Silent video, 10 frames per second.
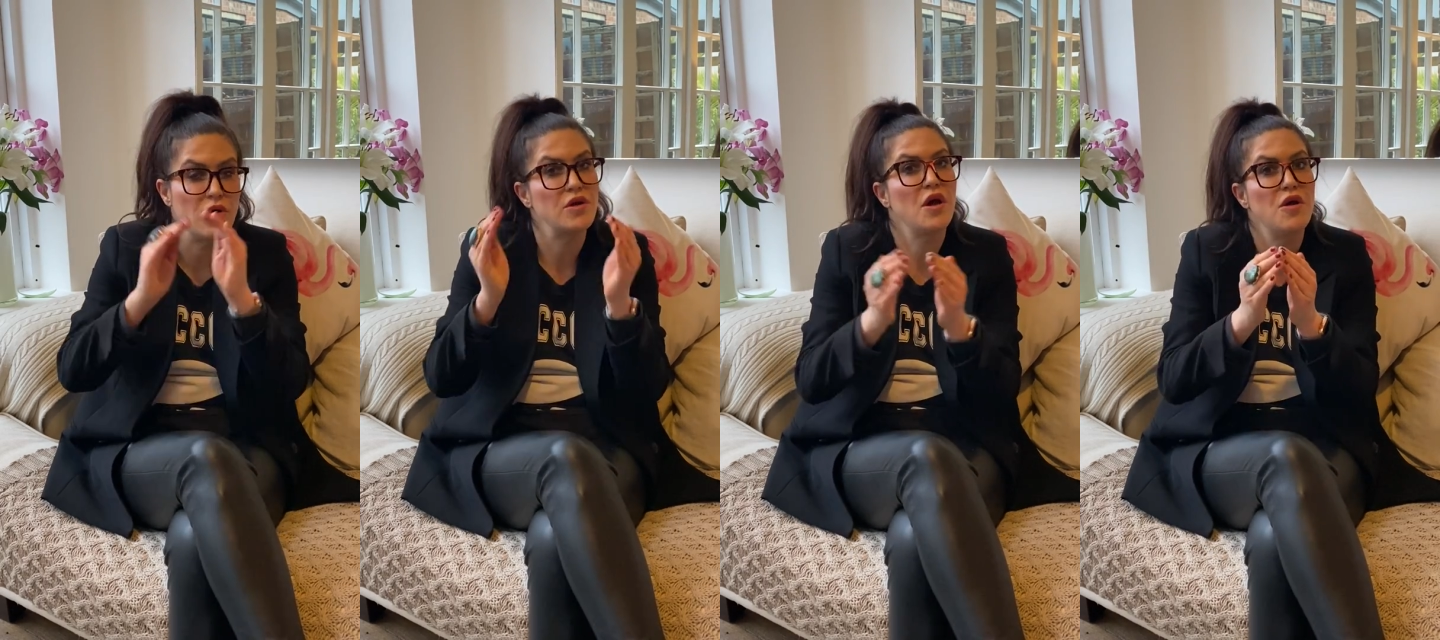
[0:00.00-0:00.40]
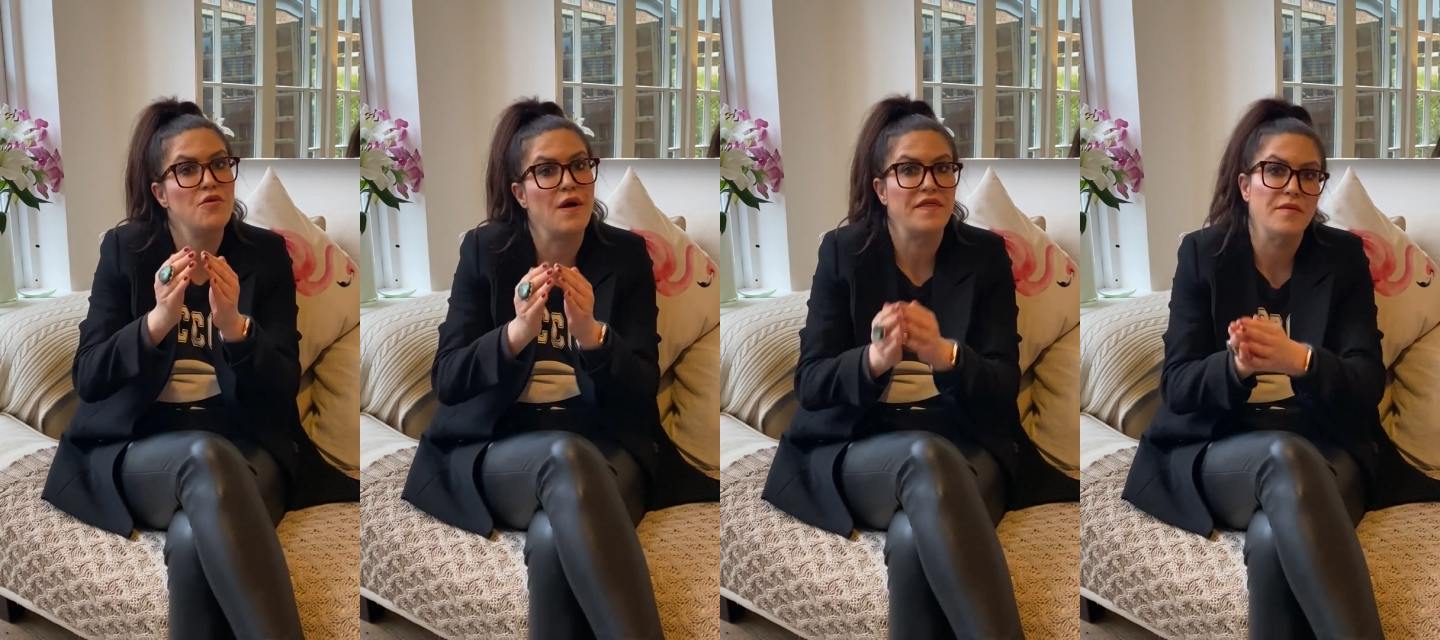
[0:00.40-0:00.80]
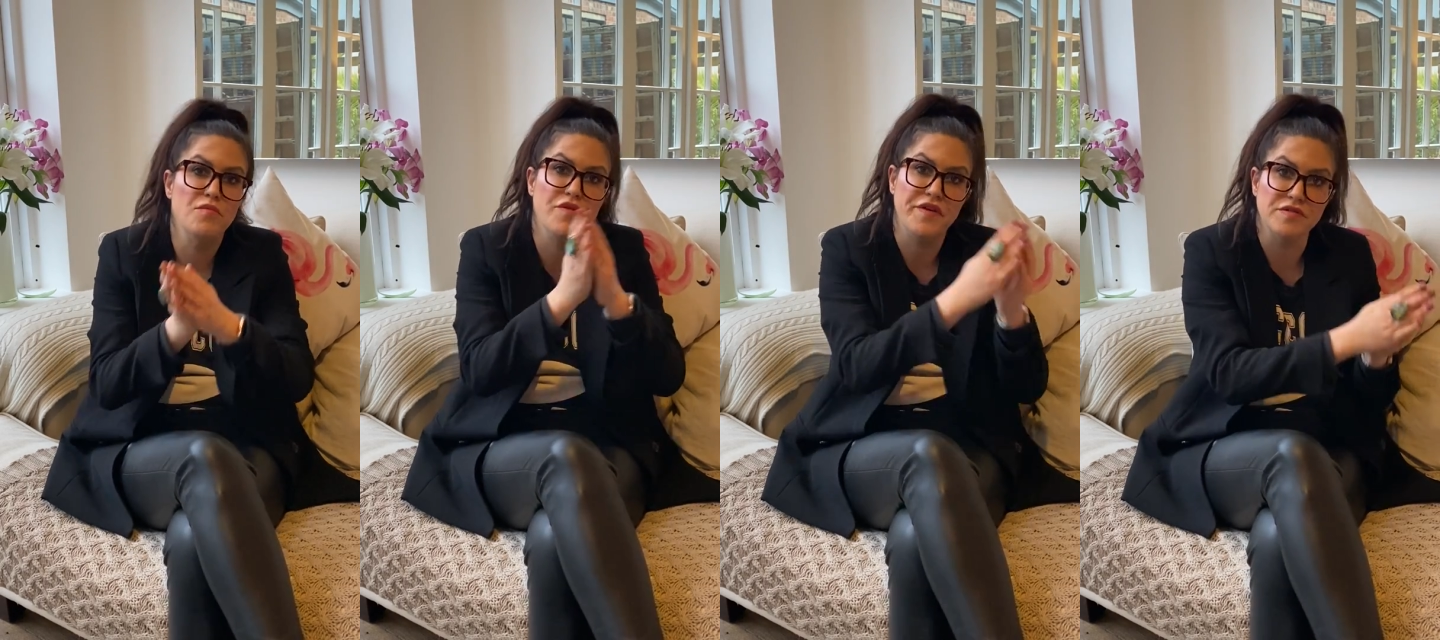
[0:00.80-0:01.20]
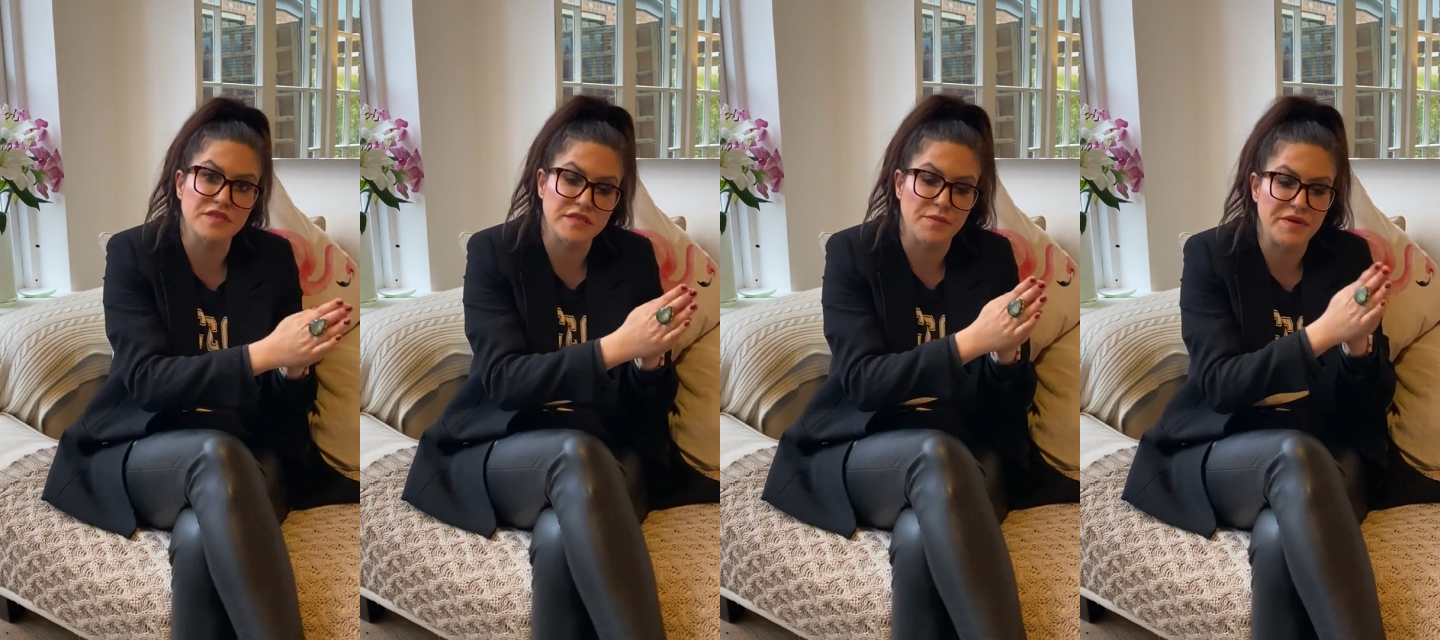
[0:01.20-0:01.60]
one go and then moving on
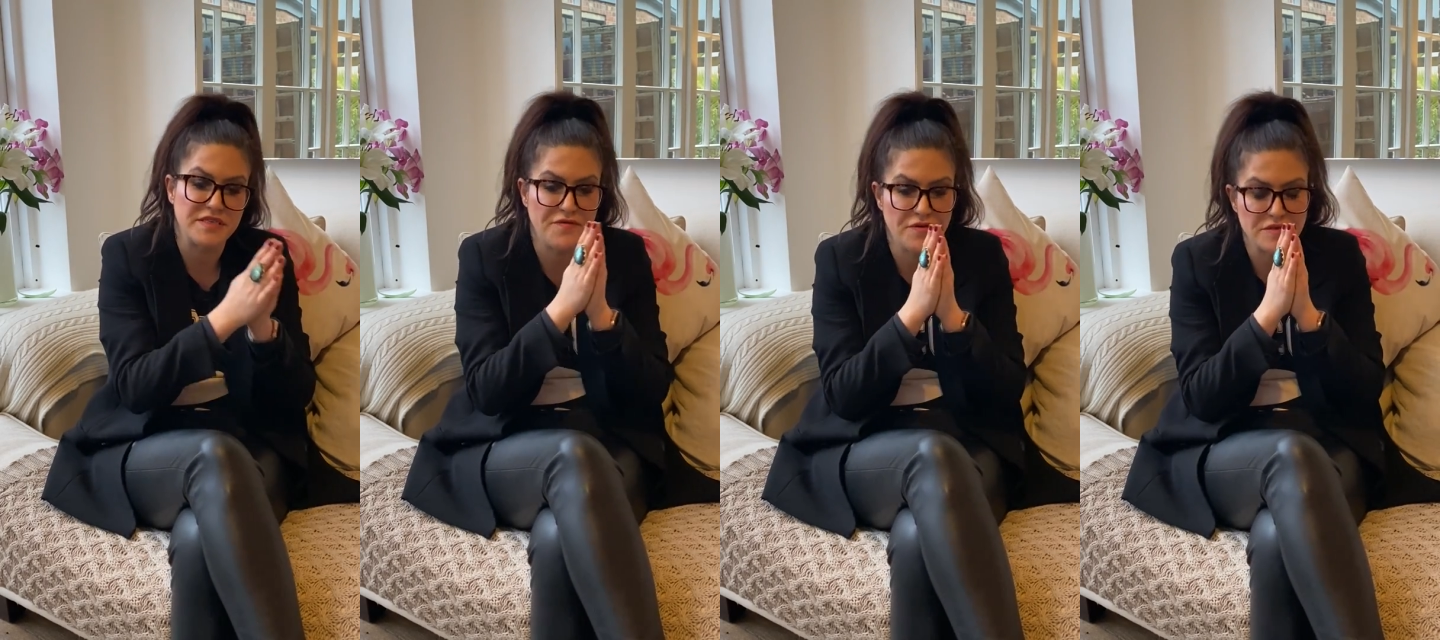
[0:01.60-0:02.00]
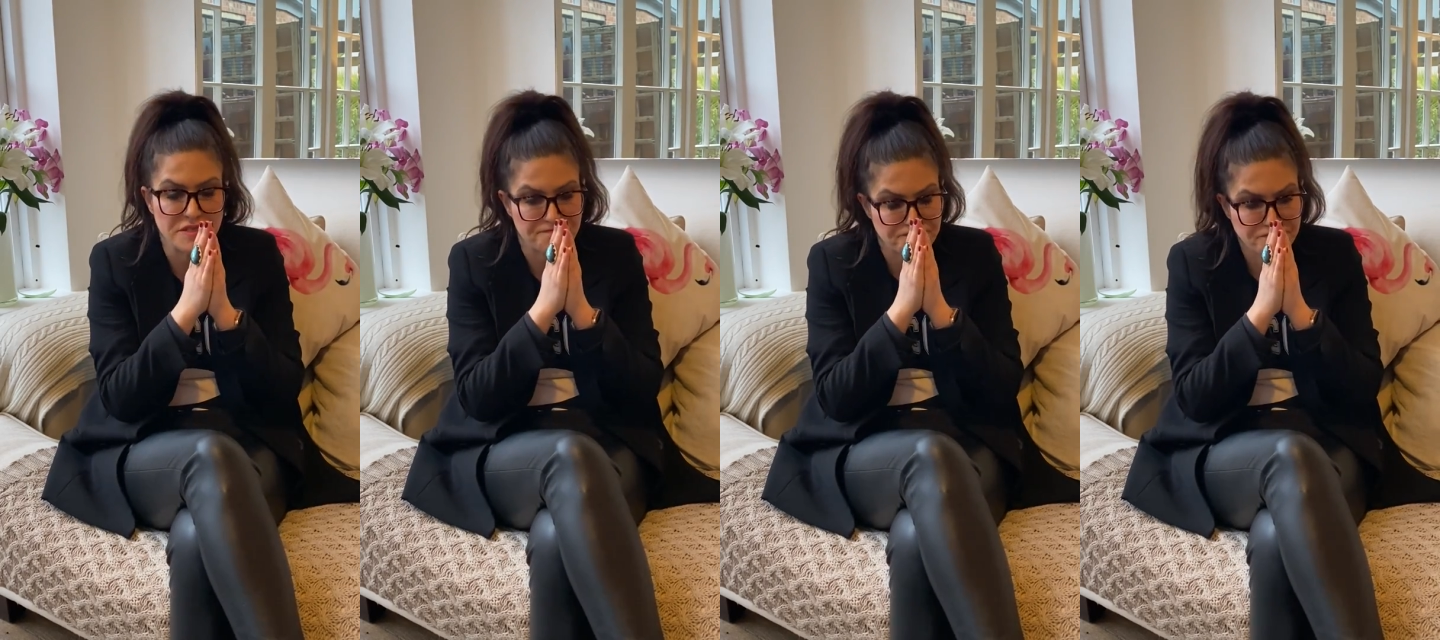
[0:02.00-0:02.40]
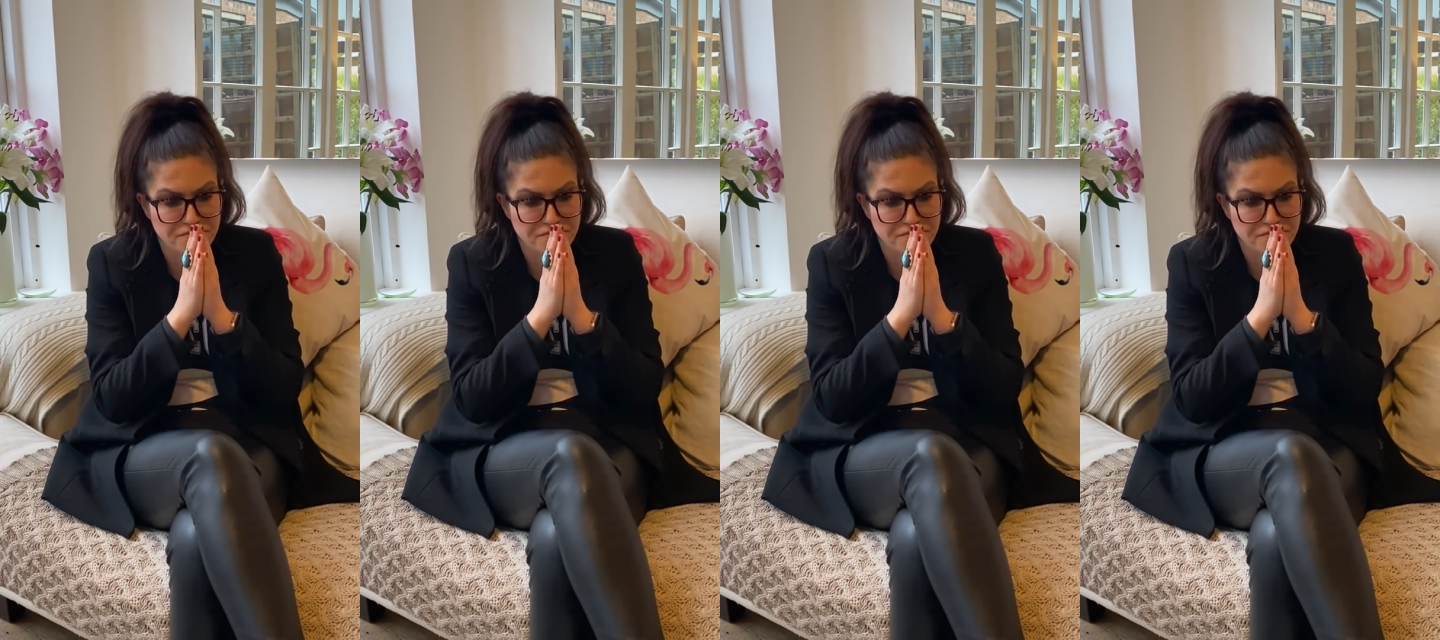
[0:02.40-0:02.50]
to something different.